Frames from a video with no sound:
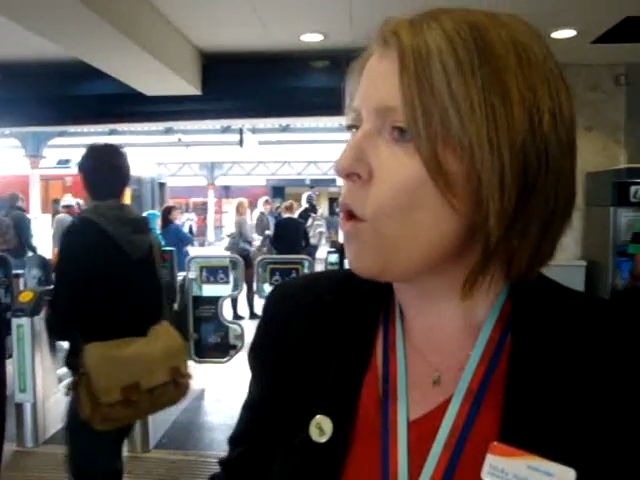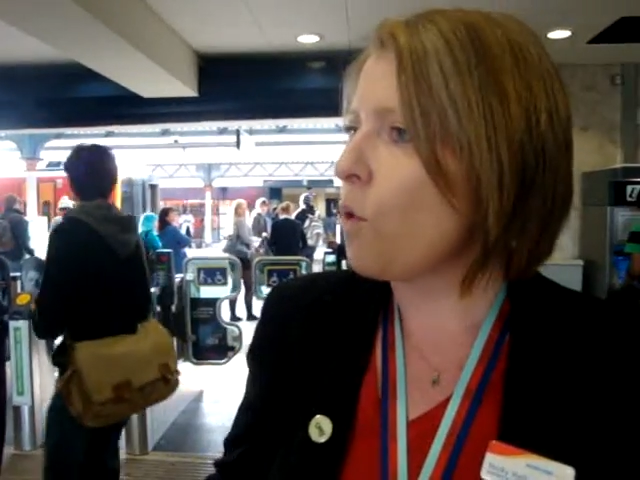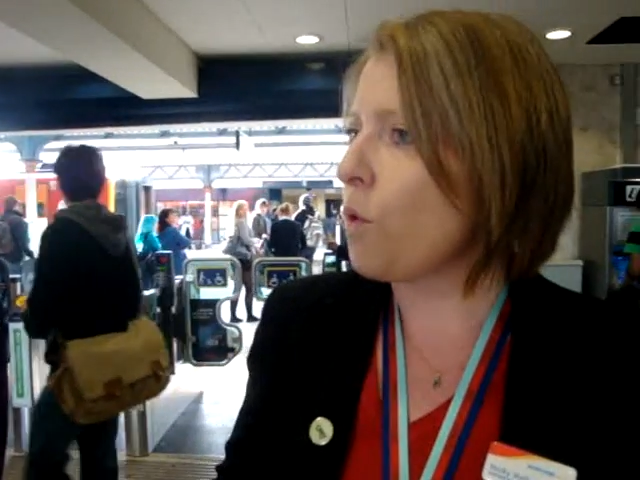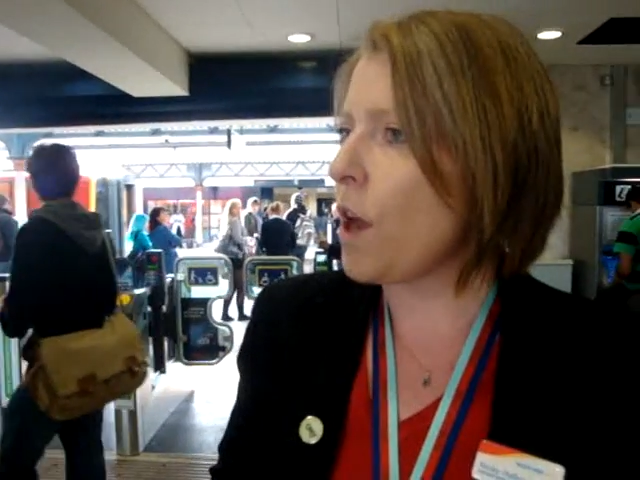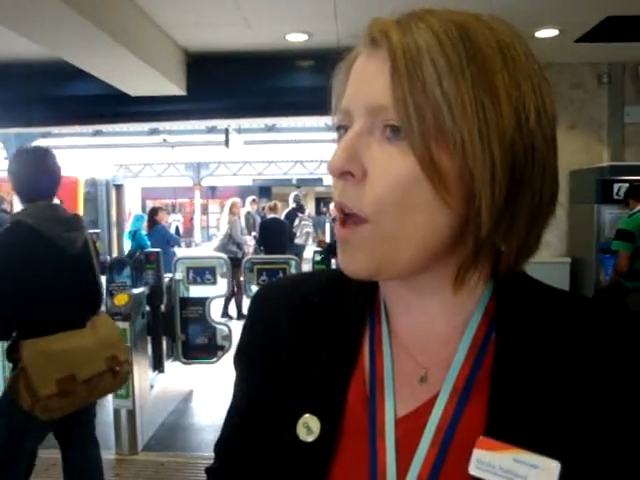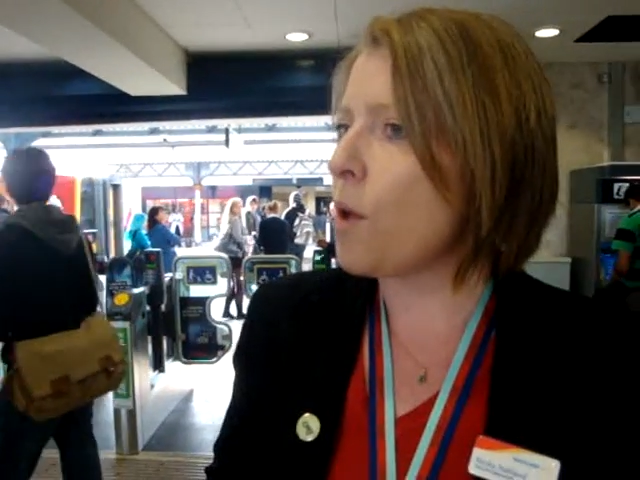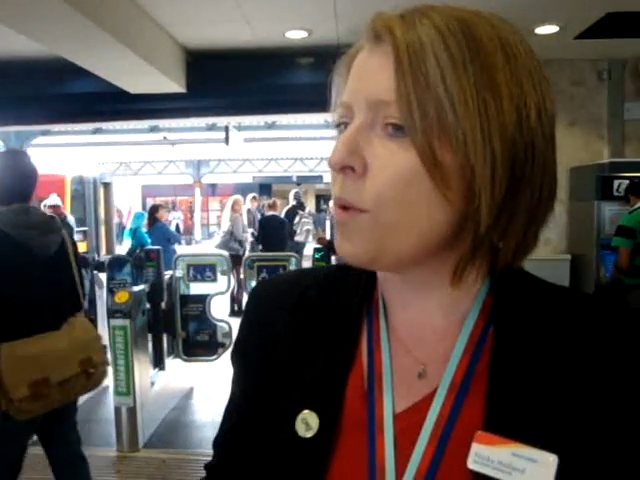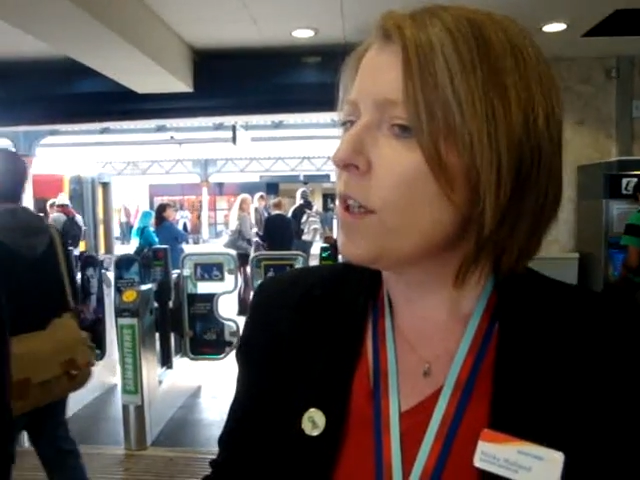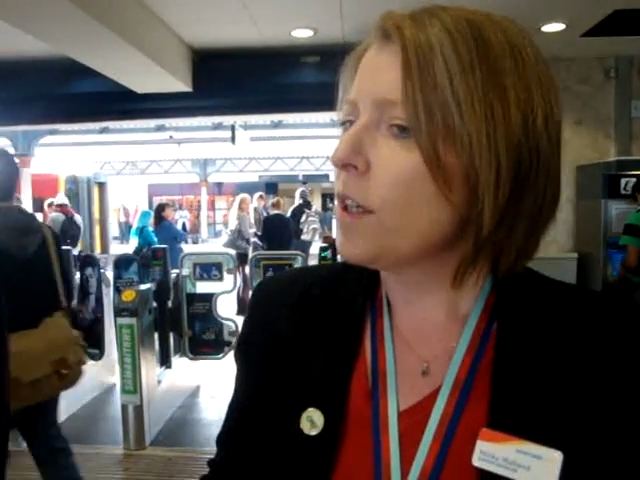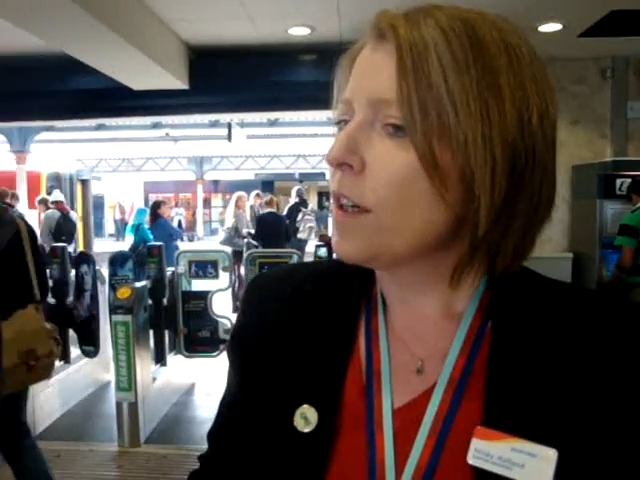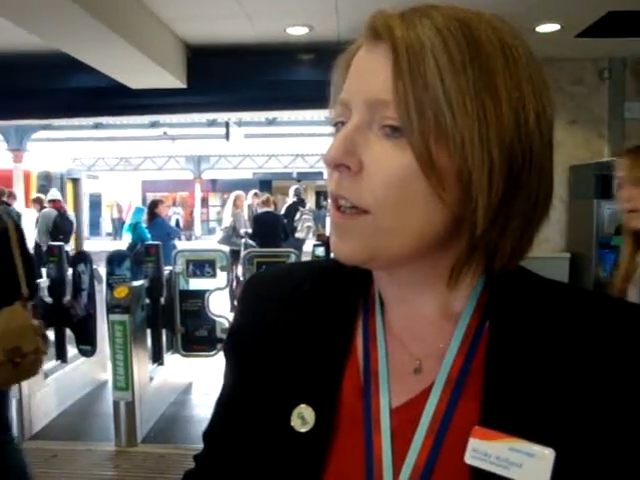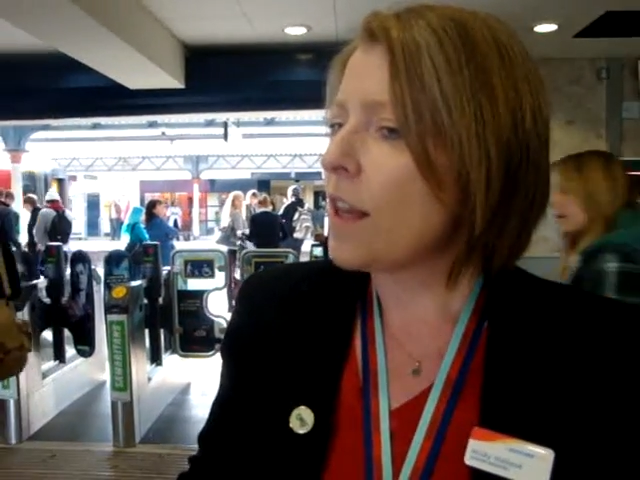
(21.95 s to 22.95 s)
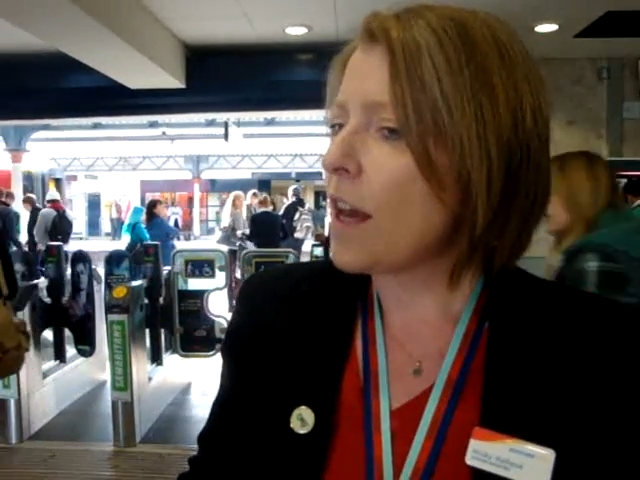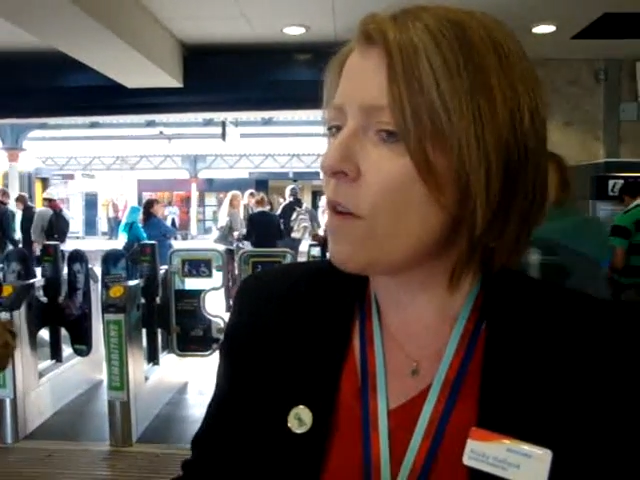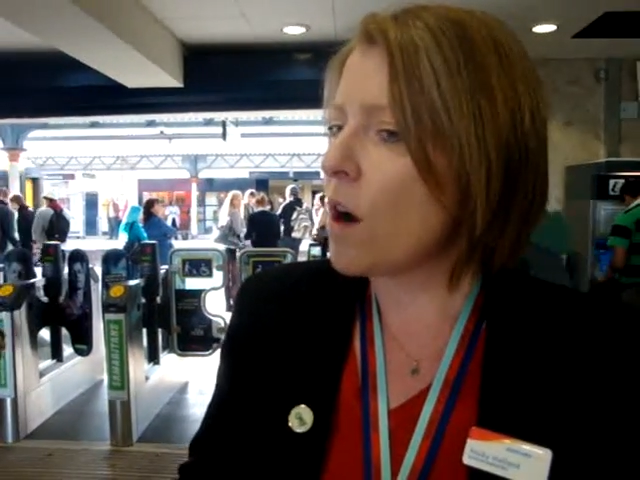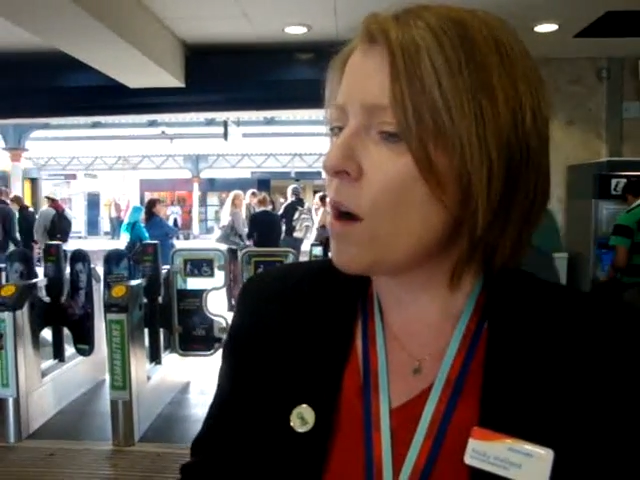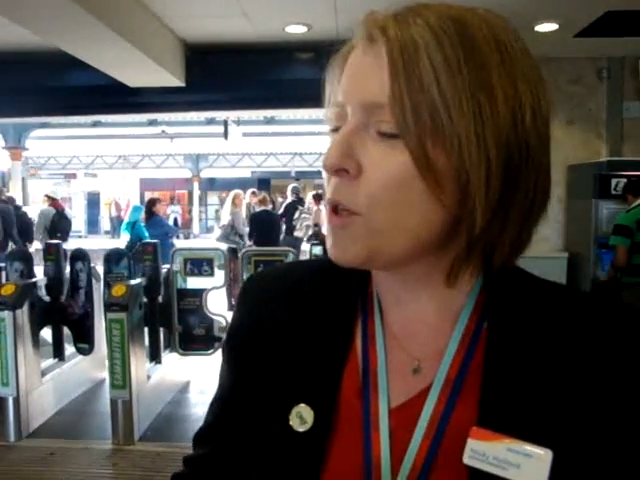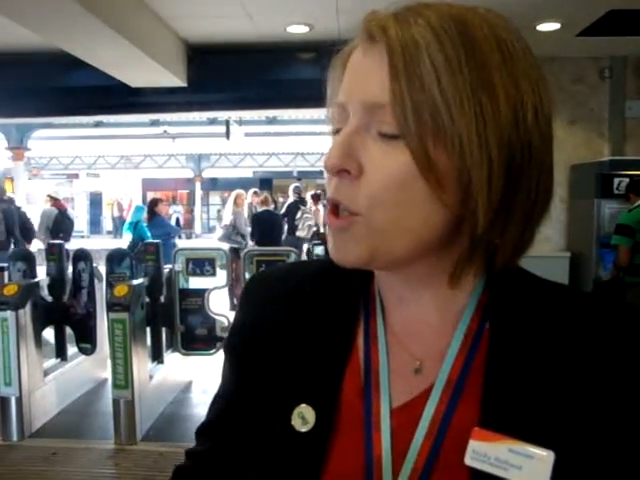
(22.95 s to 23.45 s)
although there
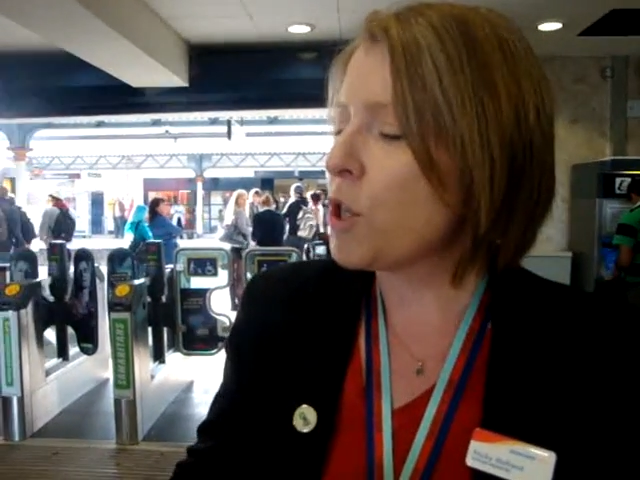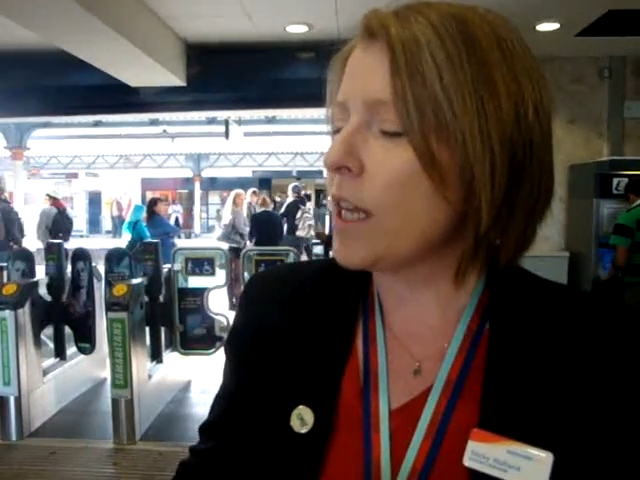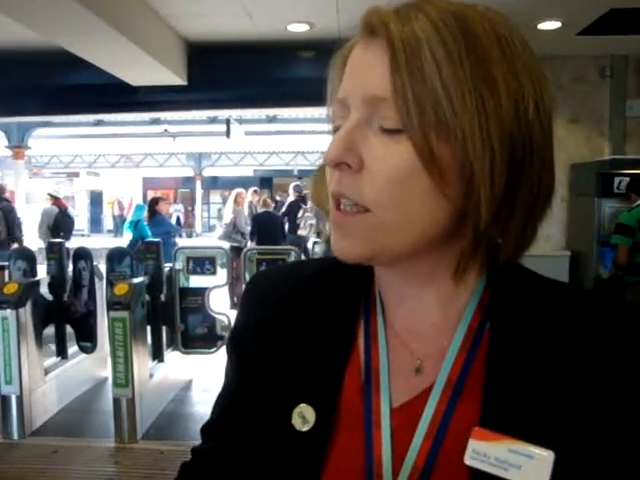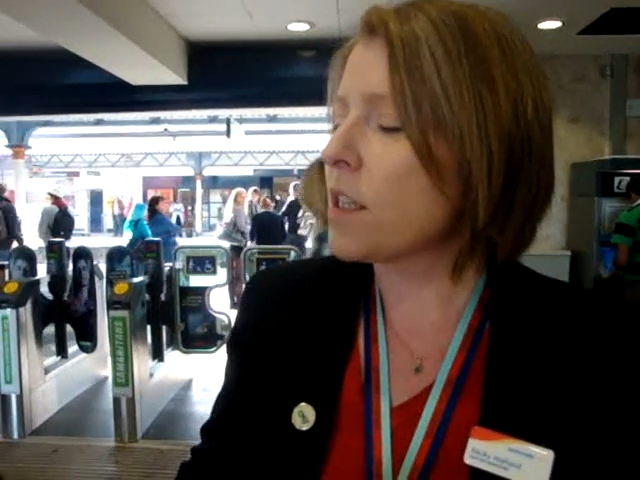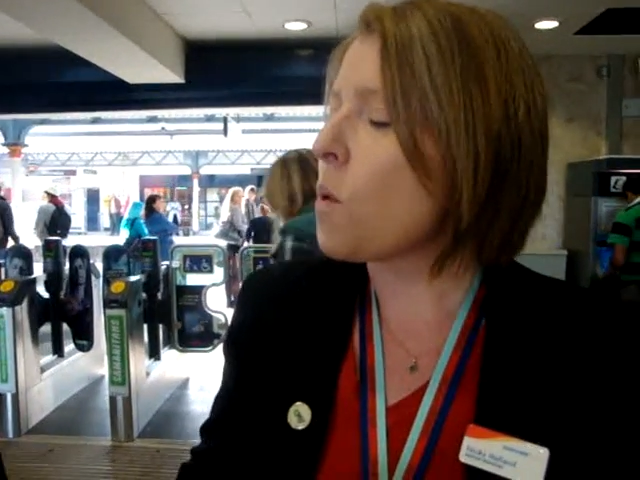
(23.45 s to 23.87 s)
are machines